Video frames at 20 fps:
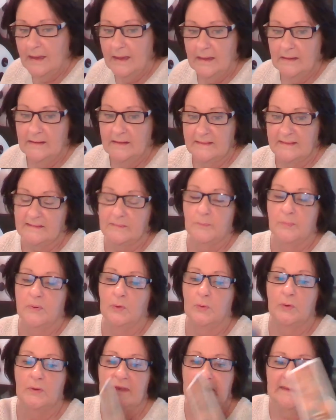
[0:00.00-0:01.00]
And it's
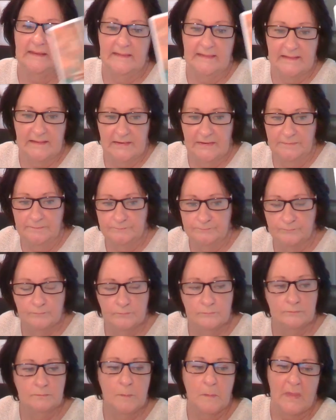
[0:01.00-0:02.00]
Poised.
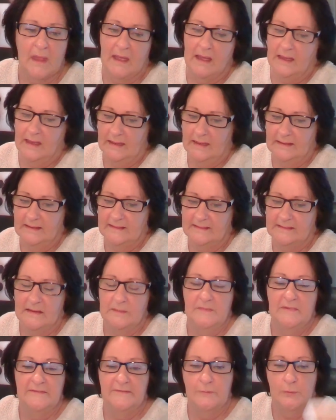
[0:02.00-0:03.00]
And it's
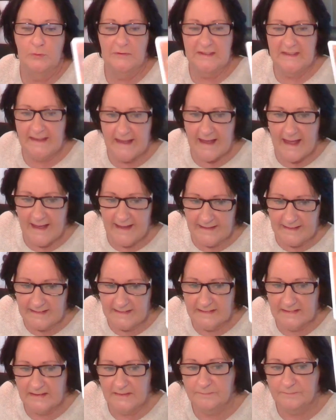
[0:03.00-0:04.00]
number
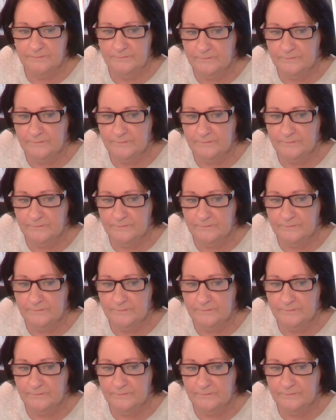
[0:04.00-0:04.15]
48.